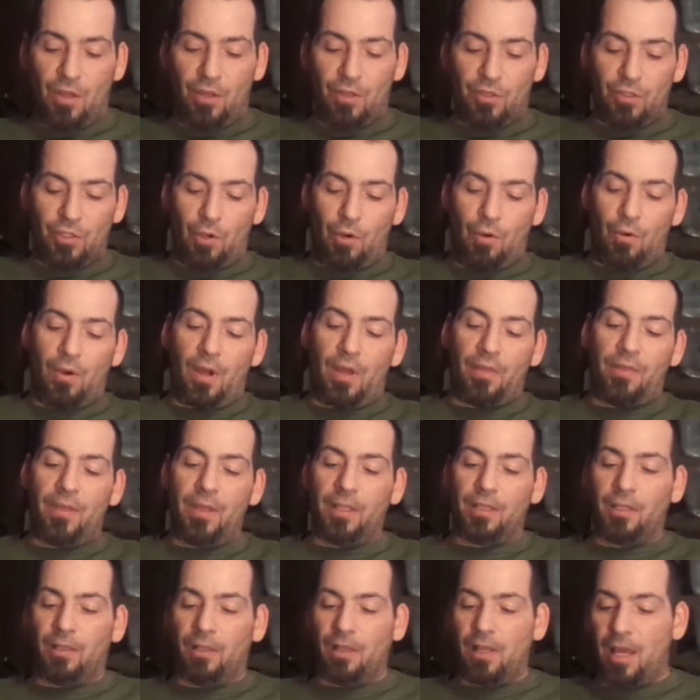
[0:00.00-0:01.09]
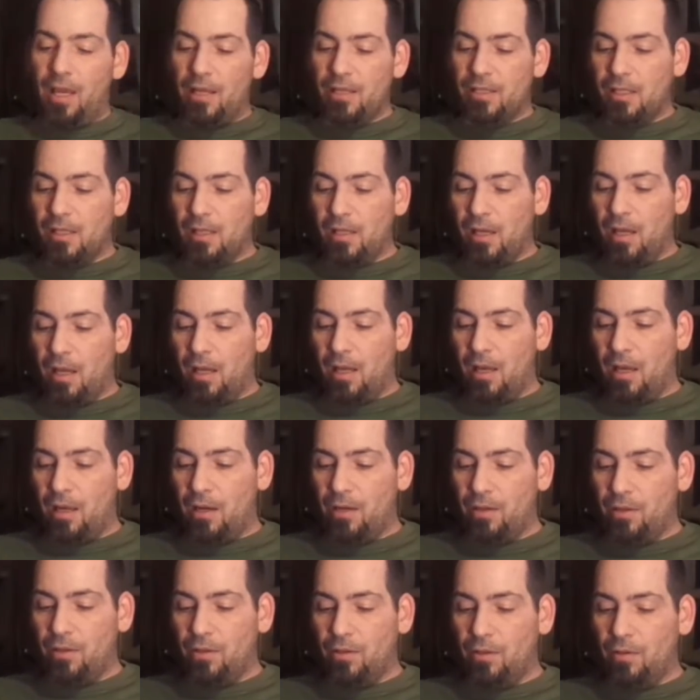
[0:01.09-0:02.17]
So I think the last thing I gotta
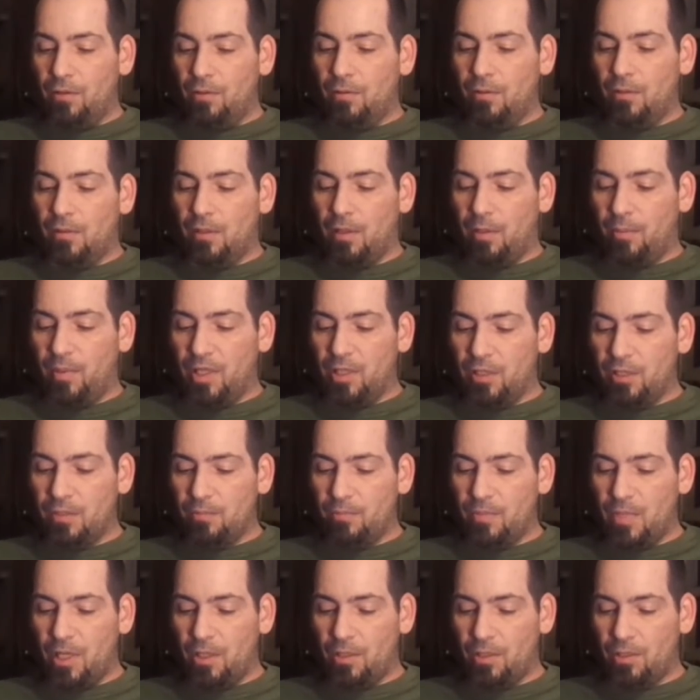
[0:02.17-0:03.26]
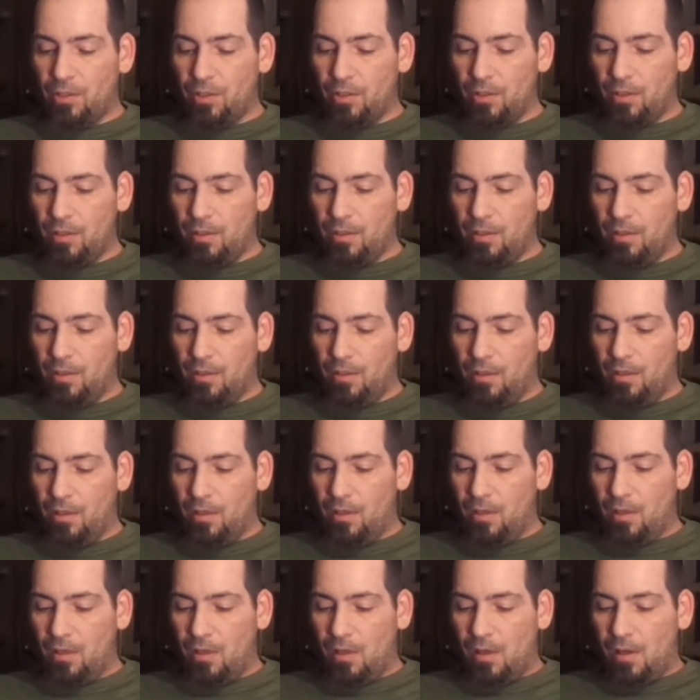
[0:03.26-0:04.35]
do, let me just make sure,
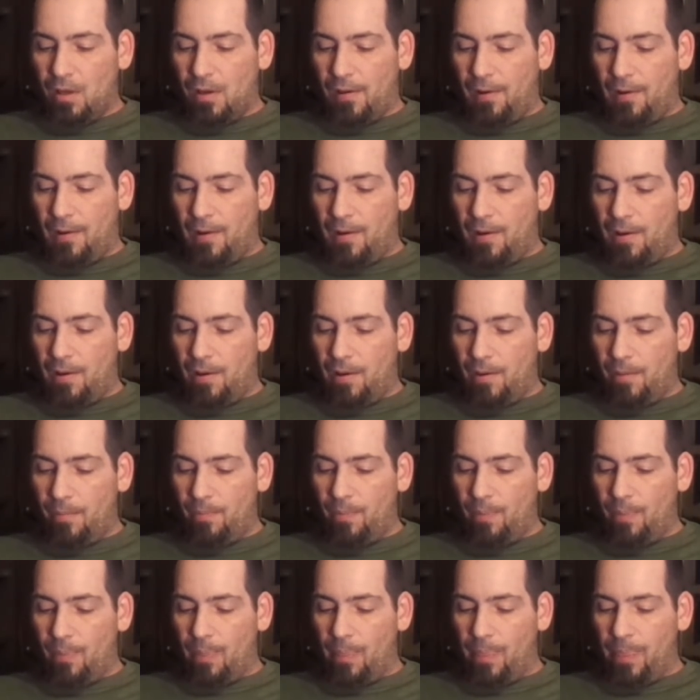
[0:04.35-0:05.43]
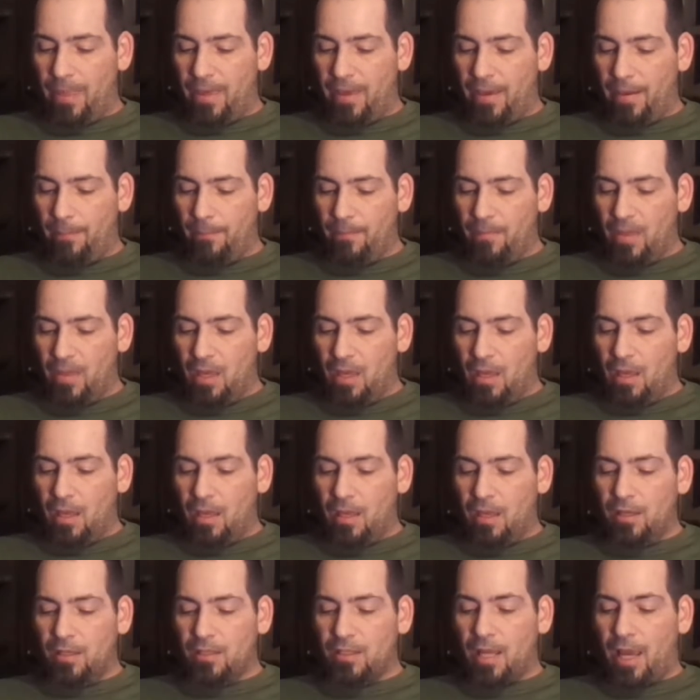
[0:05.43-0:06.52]
yeah,
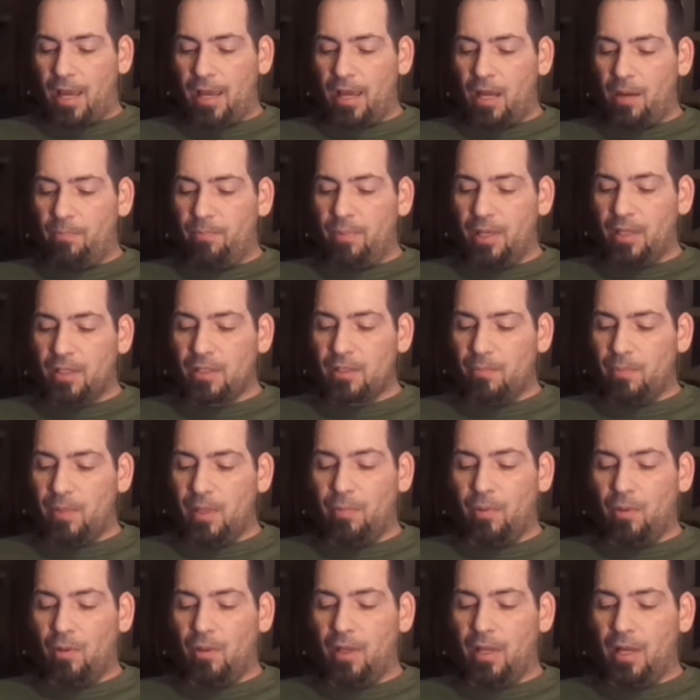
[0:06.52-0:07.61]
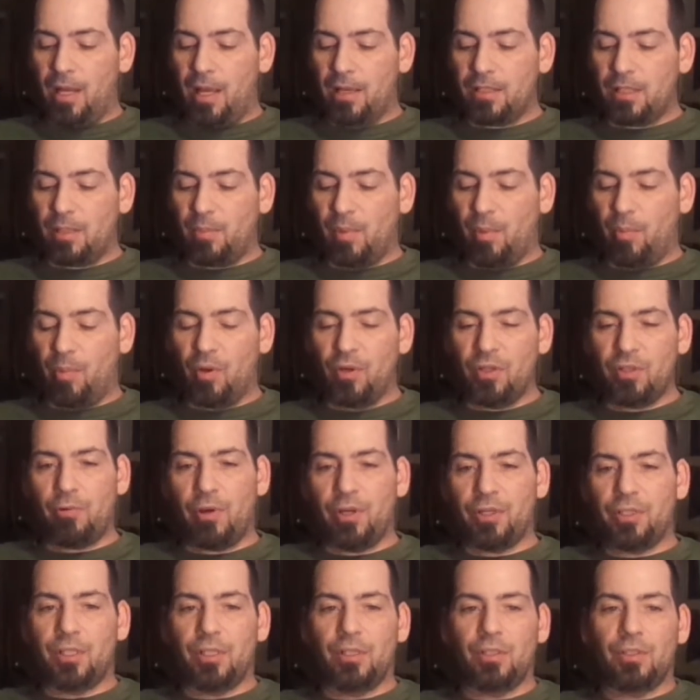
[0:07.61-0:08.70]
is I gotta pick some people and ask them a bonus
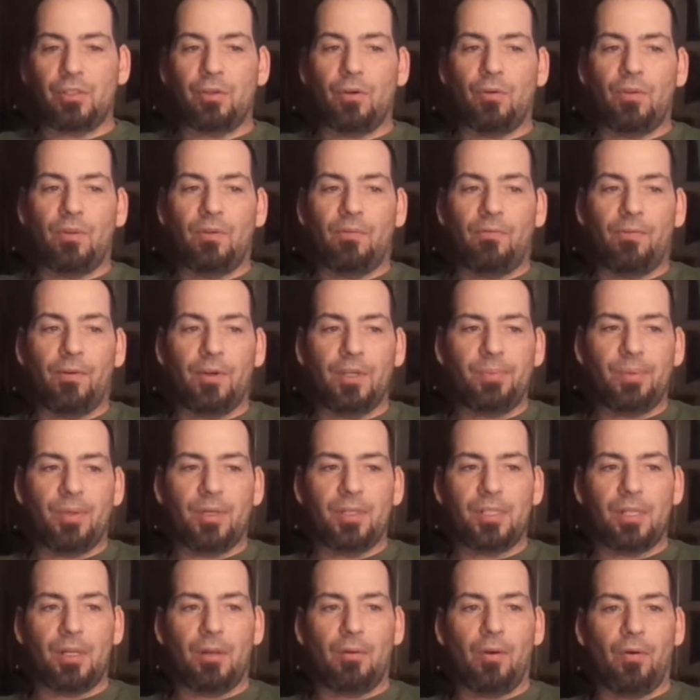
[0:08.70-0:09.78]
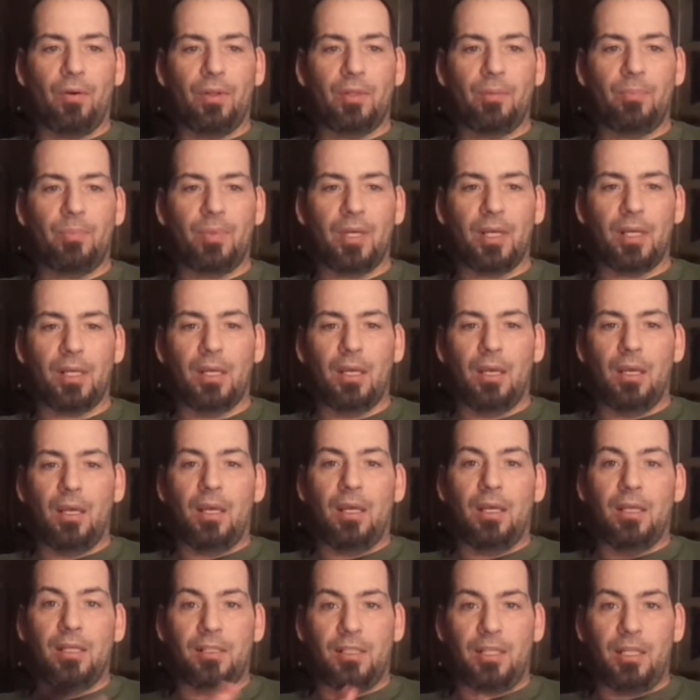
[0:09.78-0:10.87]
question. So the first person I'm going to pick
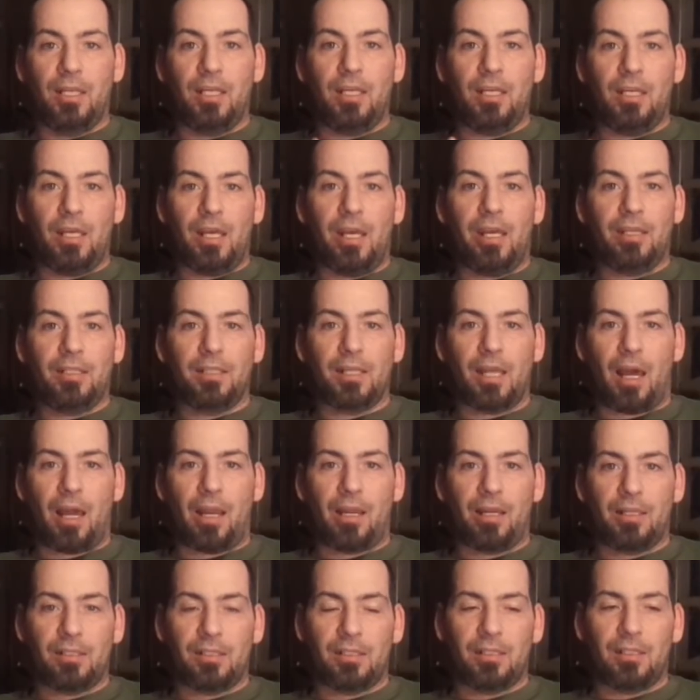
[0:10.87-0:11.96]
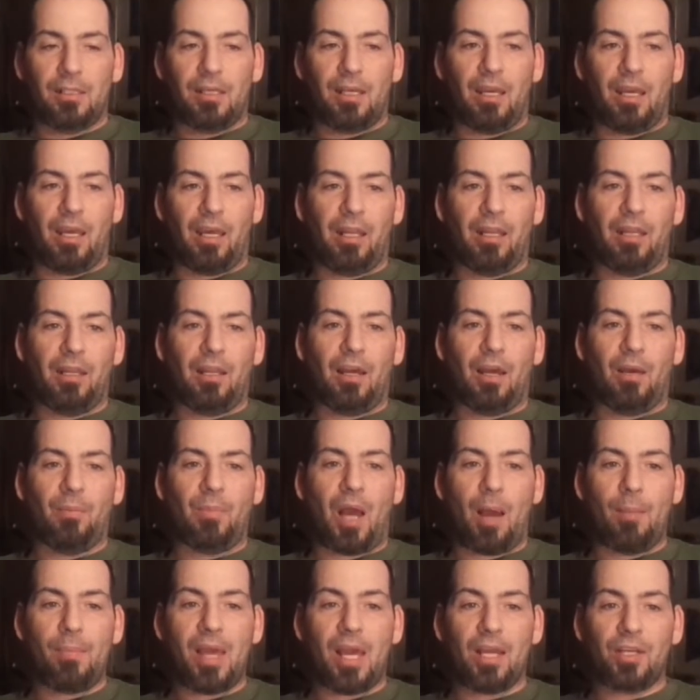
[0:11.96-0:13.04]
is DEA Exotics, and
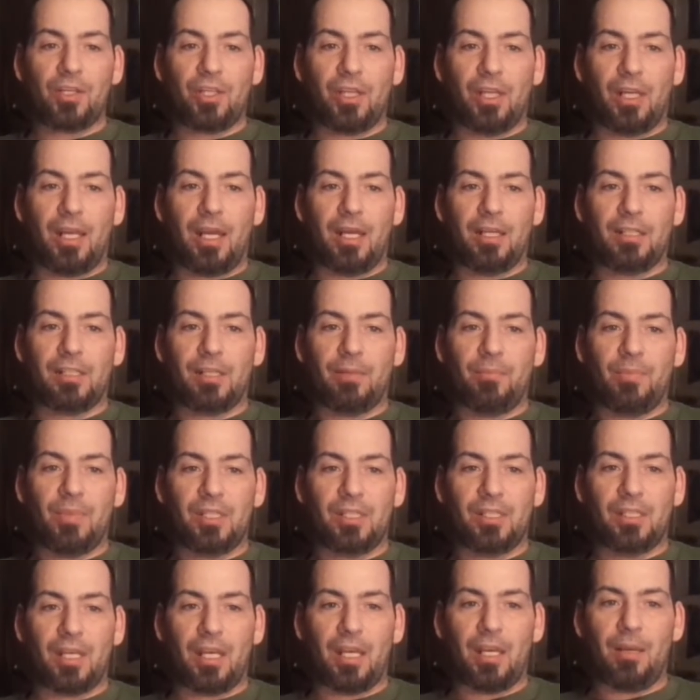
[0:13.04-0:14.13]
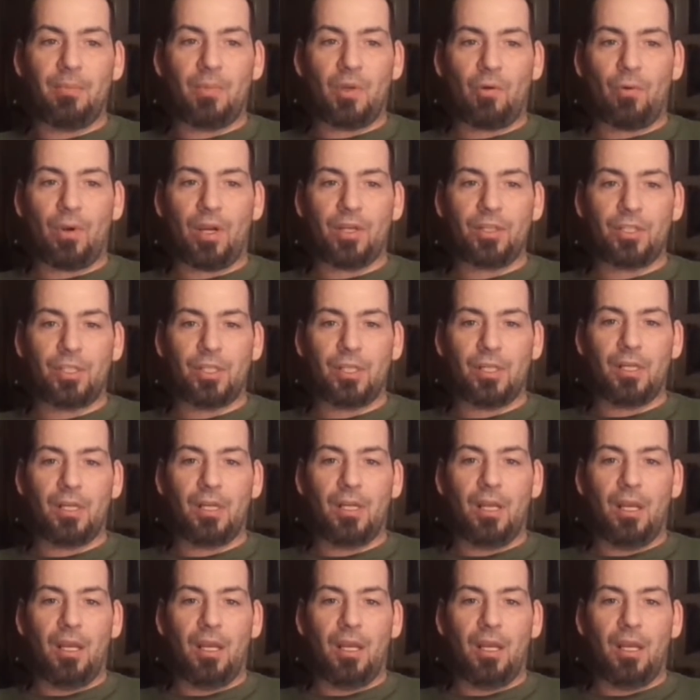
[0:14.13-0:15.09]
I'm actually gonna ask him the same question